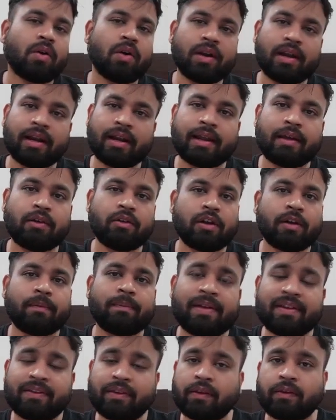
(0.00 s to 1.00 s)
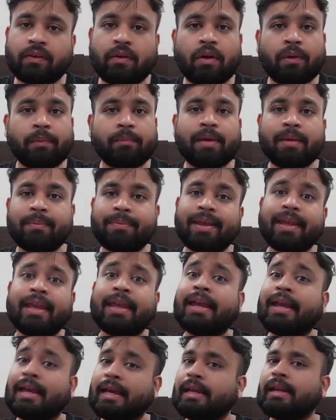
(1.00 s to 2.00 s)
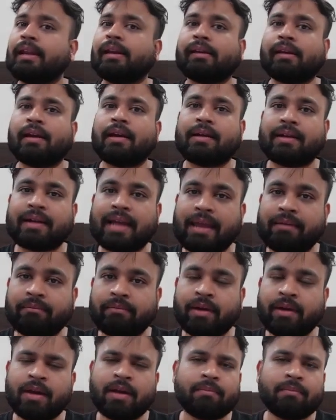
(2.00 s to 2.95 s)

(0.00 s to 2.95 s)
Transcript: on a regular basis or maybe in a real time,